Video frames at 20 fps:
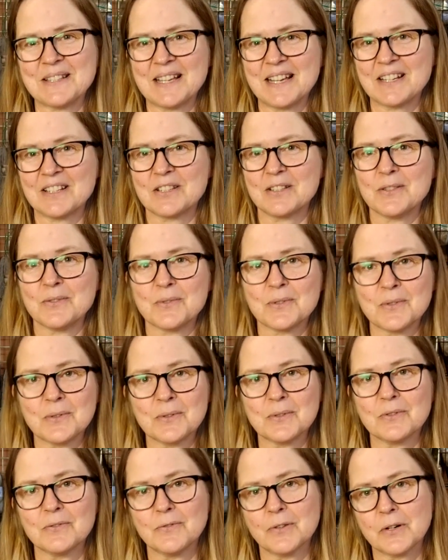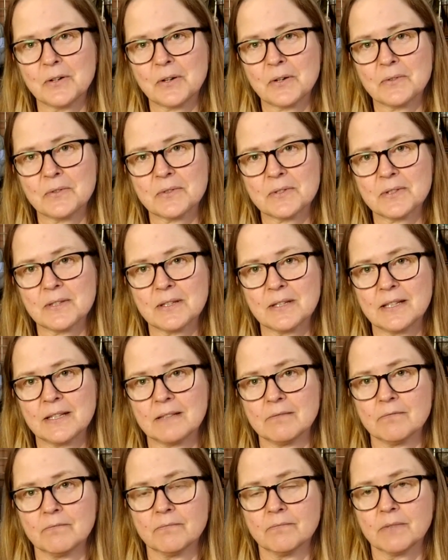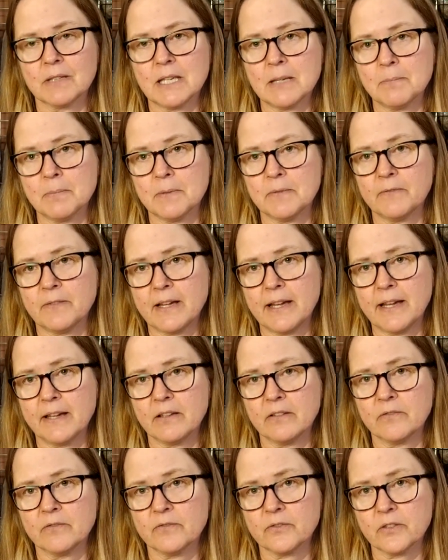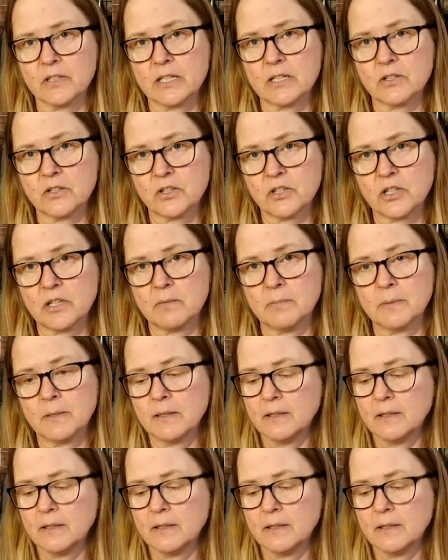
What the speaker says: I actually use Google Photos and keep a file for each sheep.